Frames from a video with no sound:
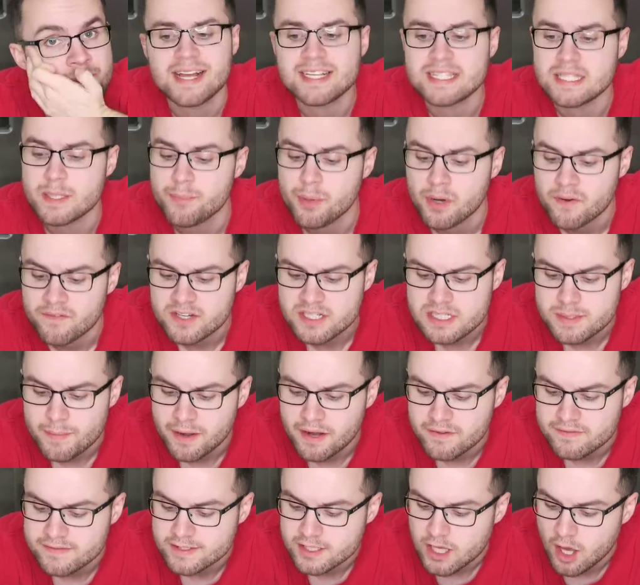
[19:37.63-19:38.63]
That's the perfect
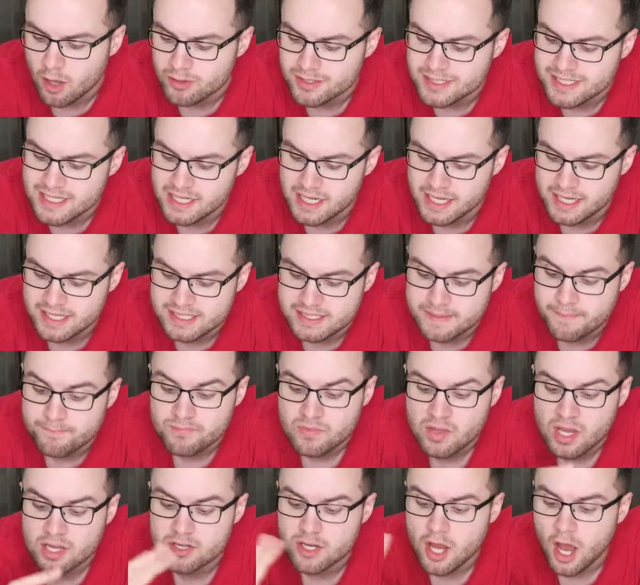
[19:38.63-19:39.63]
amount of saltiness
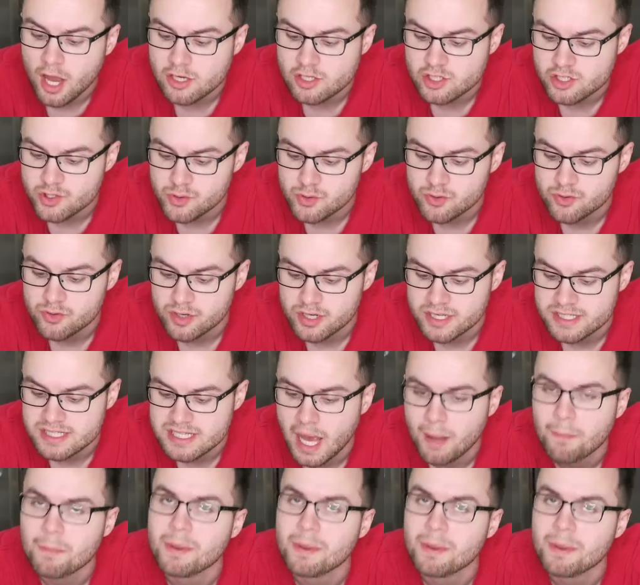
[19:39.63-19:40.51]
not too greasy.